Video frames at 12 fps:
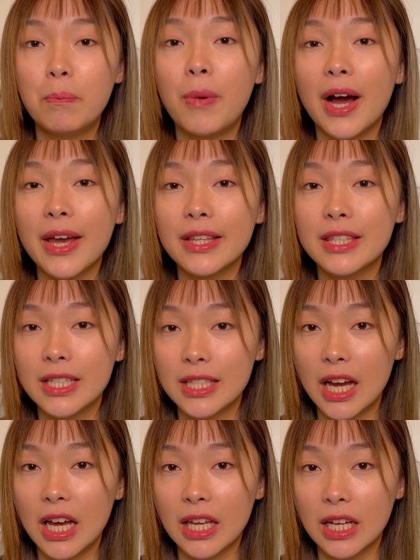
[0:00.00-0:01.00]
By
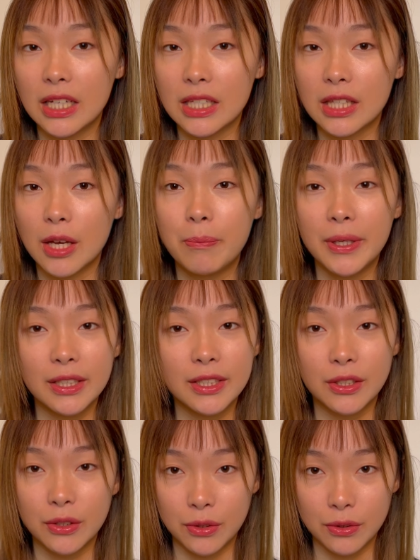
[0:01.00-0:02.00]
denying us the
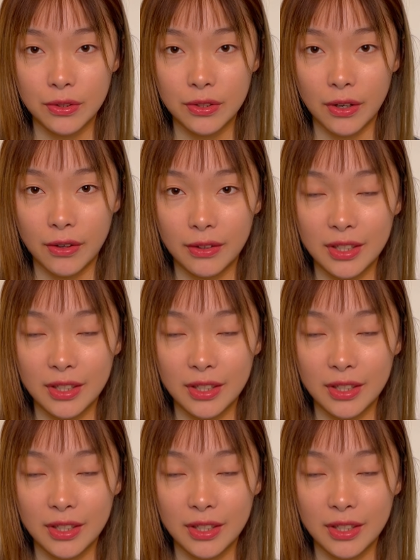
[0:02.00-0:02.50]
ability to do so,